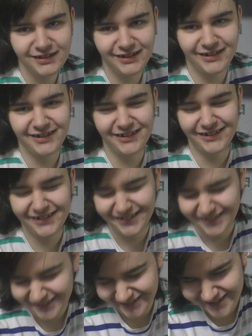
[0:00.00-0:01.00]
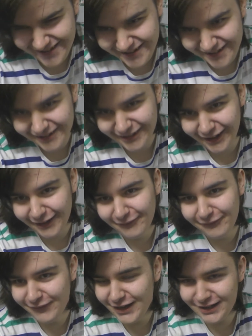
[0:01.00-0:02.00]
Oh,
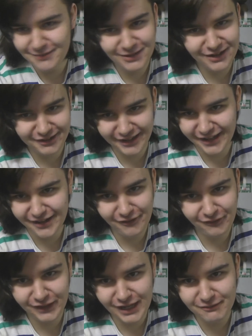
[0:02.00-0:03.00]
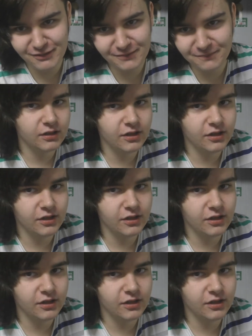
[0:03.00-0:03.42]
fuck, I'm going to hell for that one.